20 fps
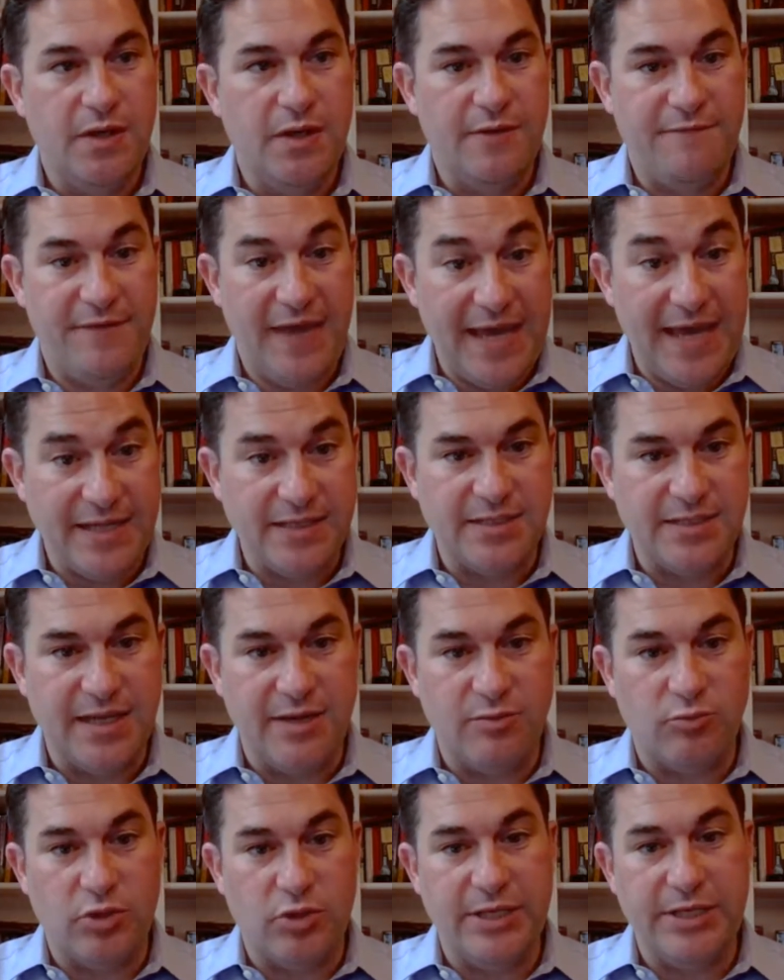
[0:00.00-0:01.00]
face,
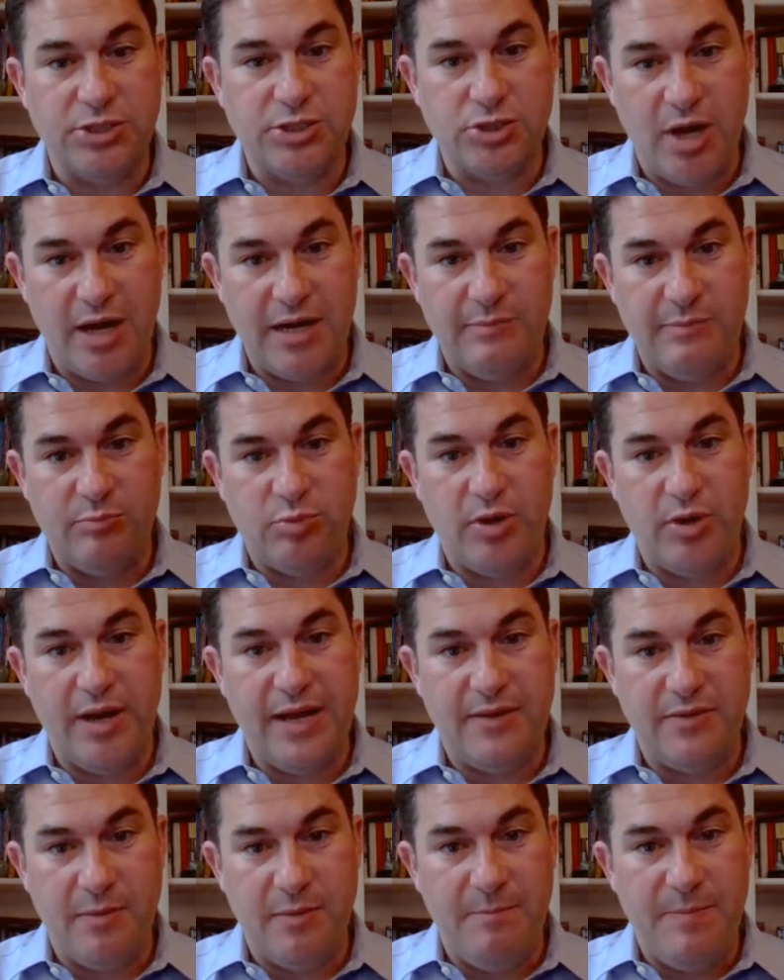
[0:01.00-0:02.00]
and really try to
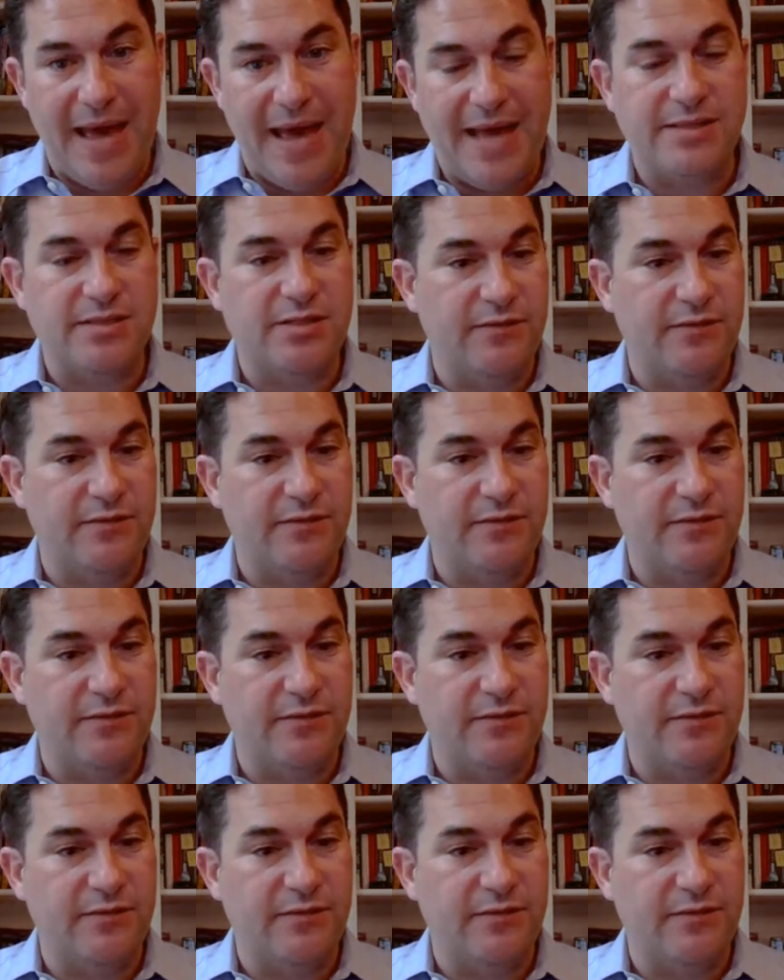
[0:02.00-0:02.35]
bring the best